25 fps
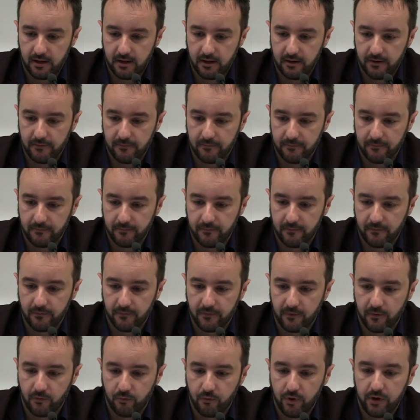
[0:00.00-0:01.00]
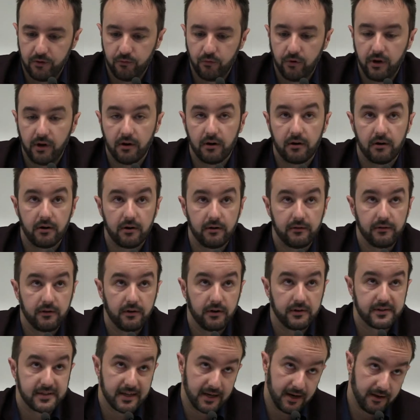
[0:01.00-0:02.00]
When we
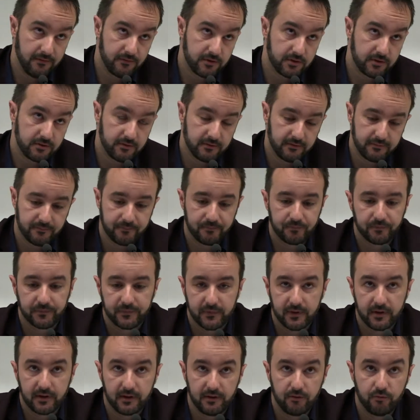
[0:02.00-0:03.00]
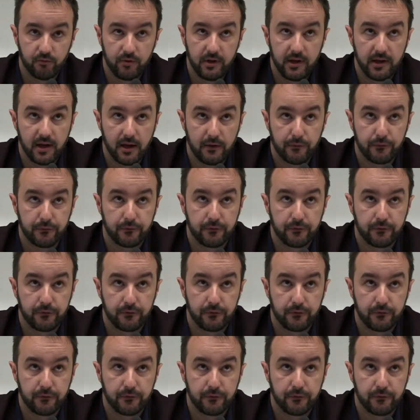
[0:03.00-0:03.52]
are a television, we